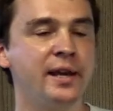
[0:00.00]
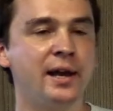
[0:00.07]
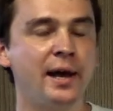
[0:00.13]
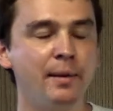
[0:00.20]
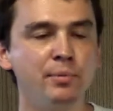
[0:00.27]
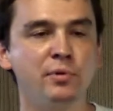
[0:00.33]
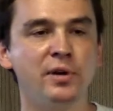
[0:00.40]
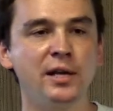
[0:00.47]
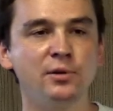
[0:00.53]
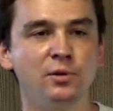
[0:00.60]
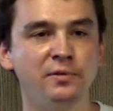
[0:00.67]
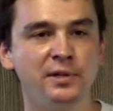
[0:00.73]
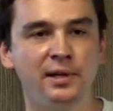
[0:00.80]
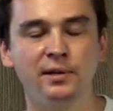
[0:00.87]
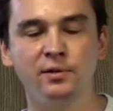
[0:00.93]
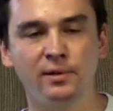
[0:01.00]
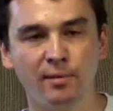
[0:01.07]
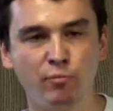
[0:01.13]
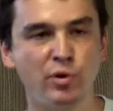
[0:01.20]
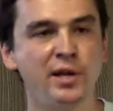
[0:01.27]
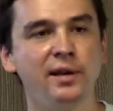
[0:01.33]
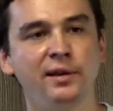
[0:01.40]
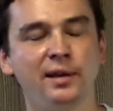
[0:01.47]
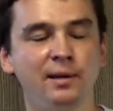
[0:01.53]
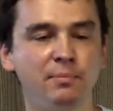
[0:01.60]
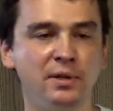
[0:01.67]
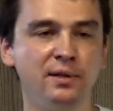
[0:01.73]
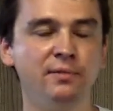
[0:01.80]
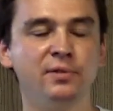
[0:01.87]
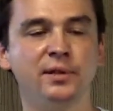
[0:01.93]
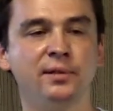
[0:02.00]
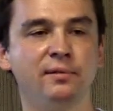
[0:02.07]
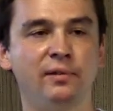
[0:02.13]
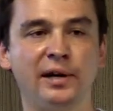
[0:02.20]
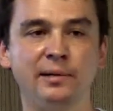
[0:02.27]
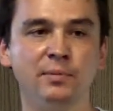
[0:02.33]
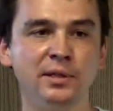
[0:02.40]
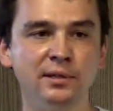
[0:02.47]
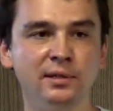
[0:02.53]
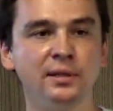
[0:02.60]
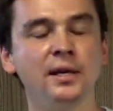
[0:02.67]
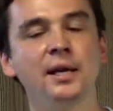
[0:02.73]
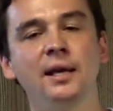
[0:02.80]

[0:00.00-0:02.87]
are upgrades of essentially bringing up a different environment.